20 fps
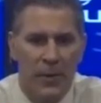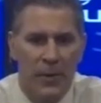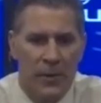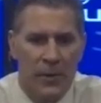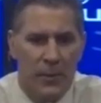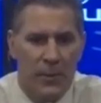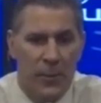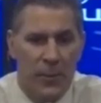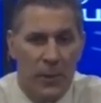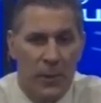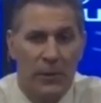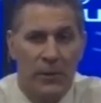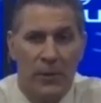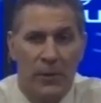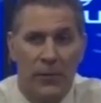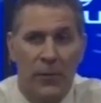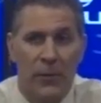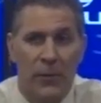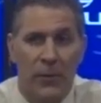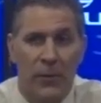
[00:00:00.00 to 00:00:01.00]
especially
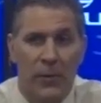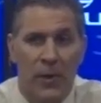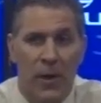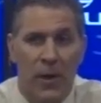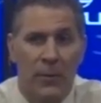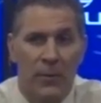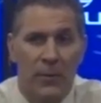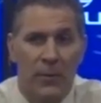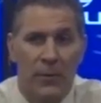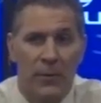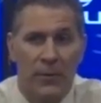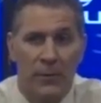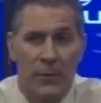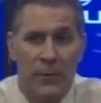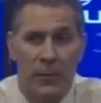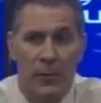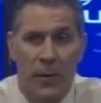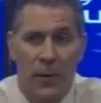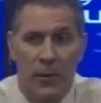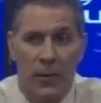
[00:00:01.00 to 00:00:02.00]
from the tops of
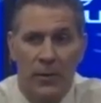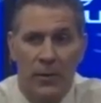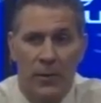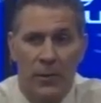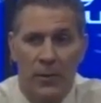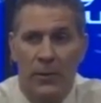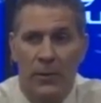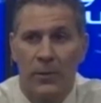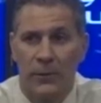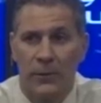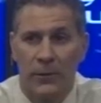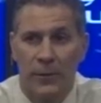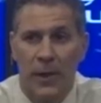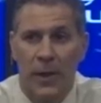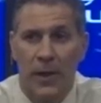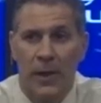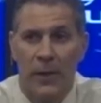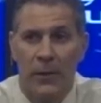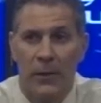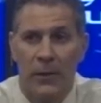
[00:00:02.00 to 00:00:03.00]
our circles
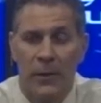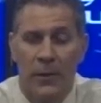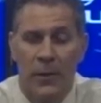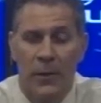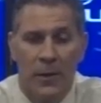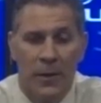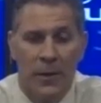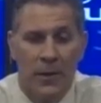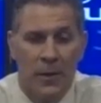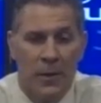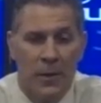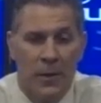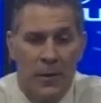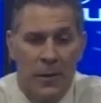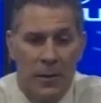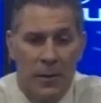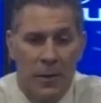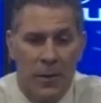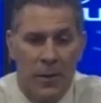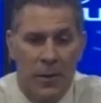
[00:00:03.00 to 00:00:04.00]
down.
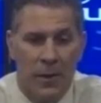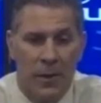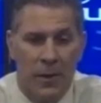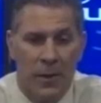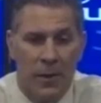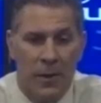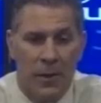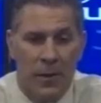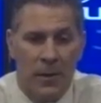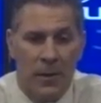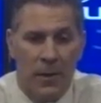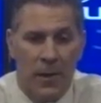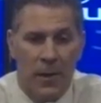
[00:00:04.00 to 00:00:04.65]
And